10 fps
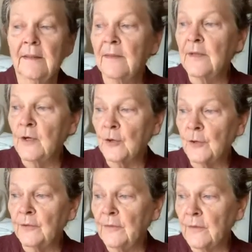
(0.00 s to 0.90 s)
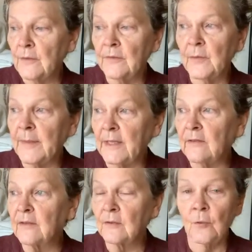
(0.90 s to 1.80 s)
The earth is being
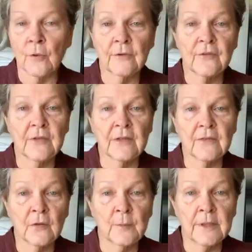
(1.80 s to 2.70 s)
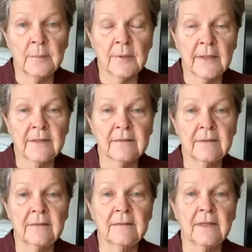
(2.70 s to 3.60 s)
scorched in so many places.